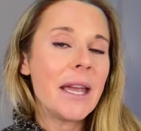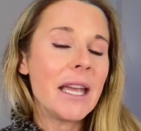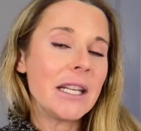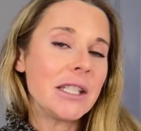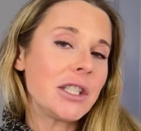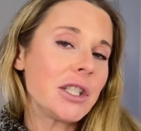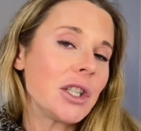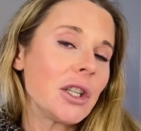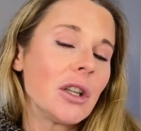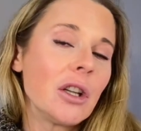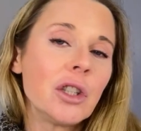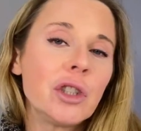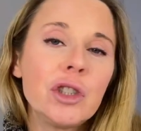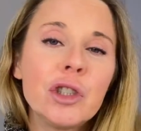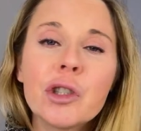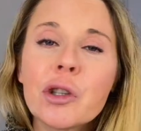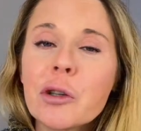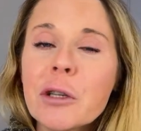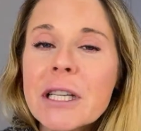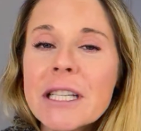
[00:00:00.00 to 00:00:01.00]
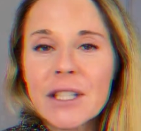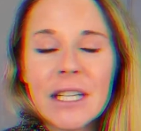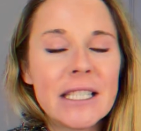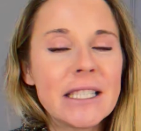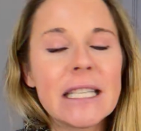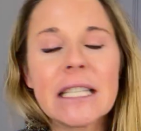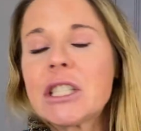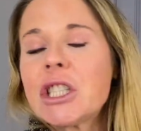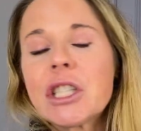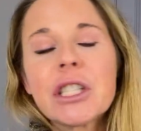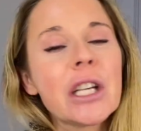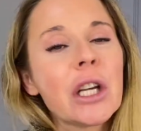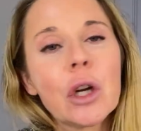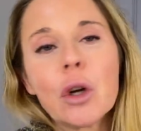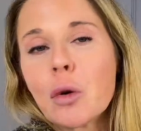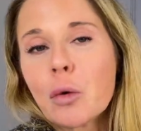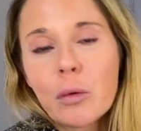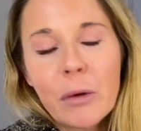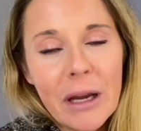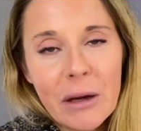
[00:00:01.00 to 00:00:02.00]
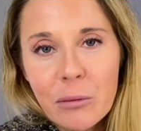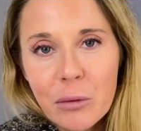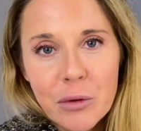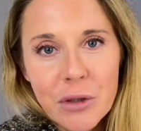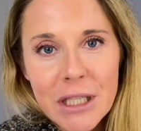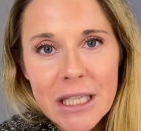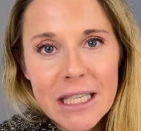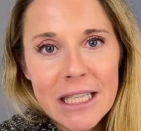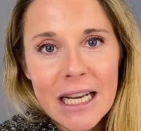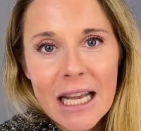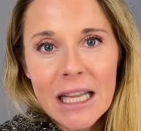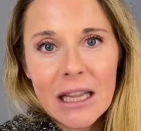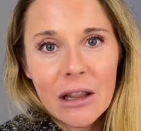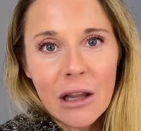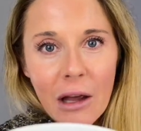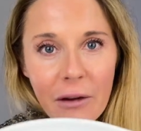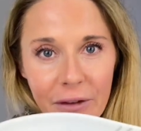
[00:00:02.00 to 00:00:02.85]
It's luxurious. It's like just a great routine. I love